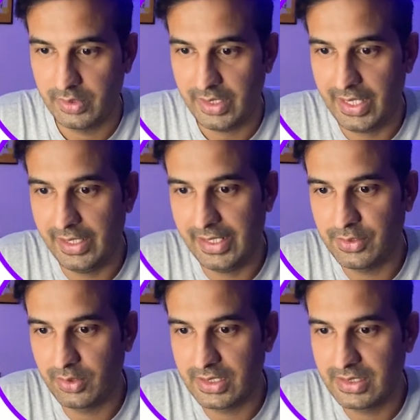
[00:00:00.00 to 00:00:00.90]
And as
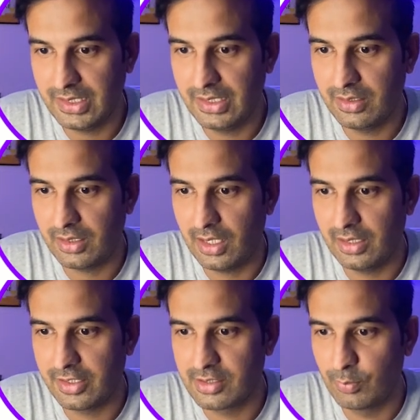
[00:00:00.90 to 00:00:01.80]
you can see, the color
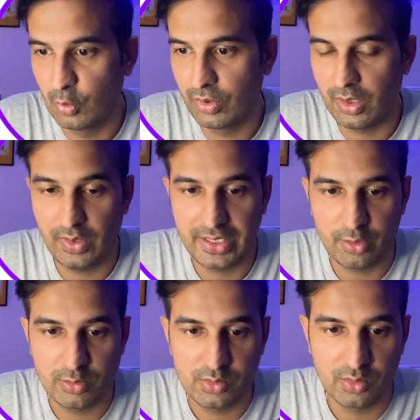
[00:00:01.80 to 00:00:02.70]
is blue now. I can
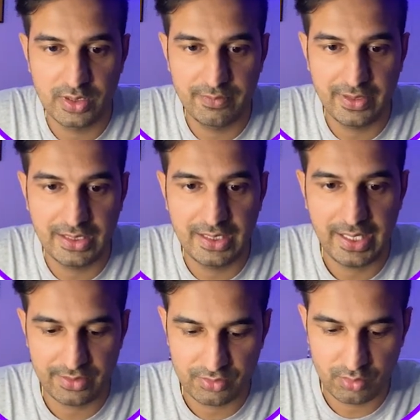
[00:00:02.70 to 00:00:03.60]
also give any
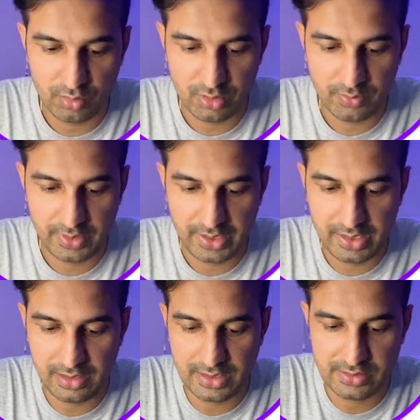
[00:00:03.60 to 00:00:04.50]
hex code over
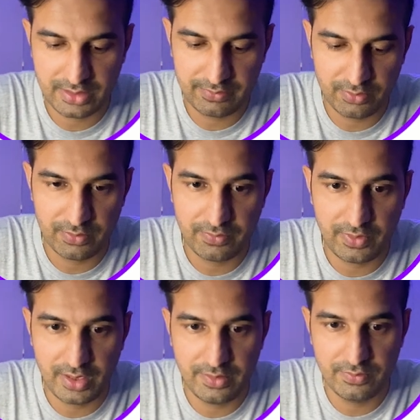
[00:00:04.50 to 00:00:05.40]
here. Let's say
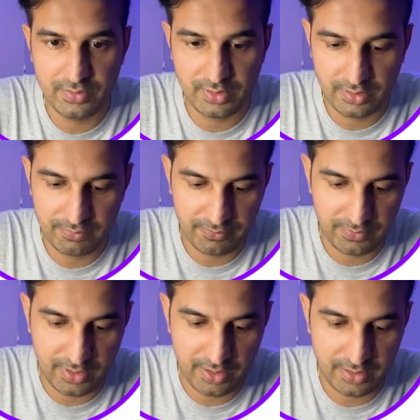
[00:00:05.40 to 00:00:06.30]

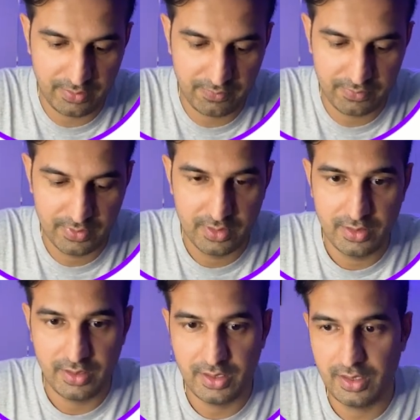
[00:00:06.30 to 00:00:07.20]

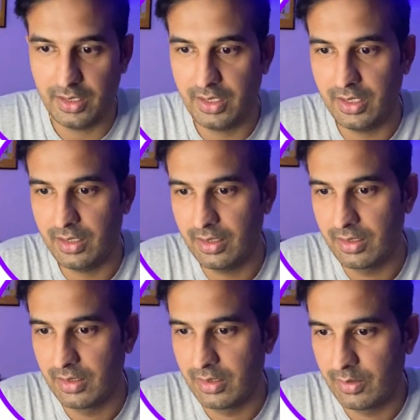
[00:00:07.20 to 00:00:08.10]
4535AA,
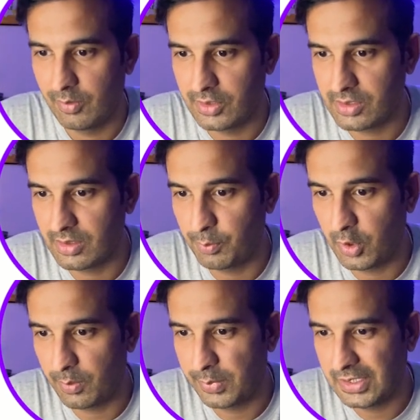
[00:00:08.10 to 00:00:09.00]
which is the
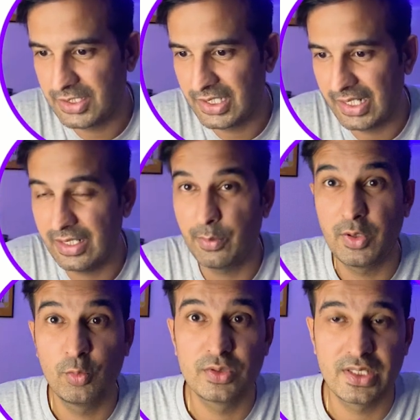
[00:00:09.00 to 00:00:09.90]
purple shade that we
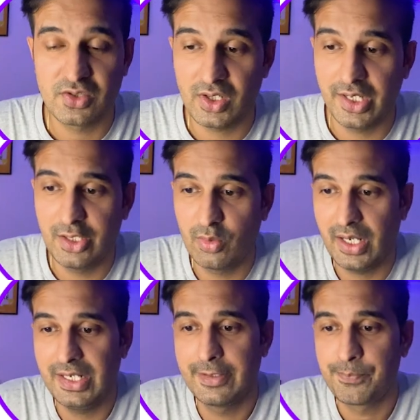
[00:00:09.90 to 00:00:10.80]
use at study
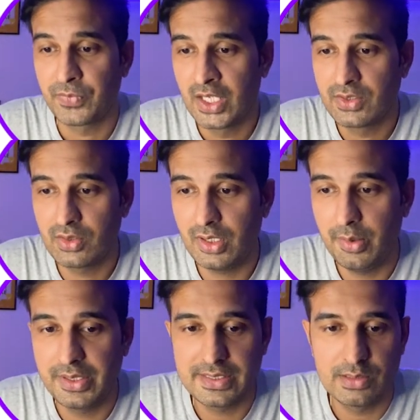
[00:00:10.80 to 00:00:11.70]
tonight. So now
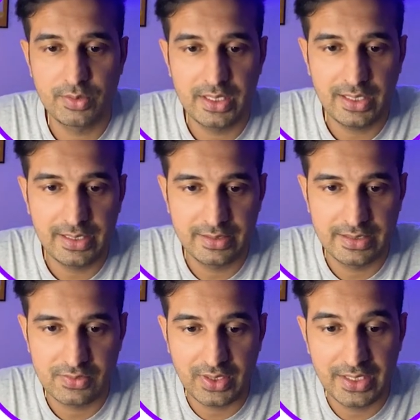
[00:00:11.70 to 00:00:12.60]
it is looking like
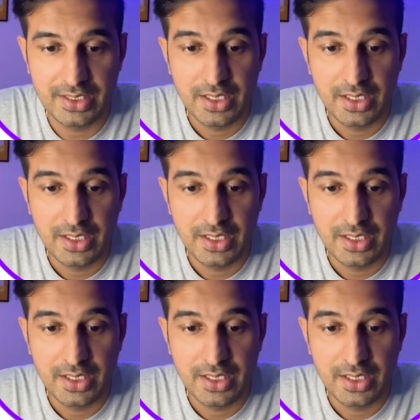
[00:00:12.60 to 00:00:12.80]
this, right?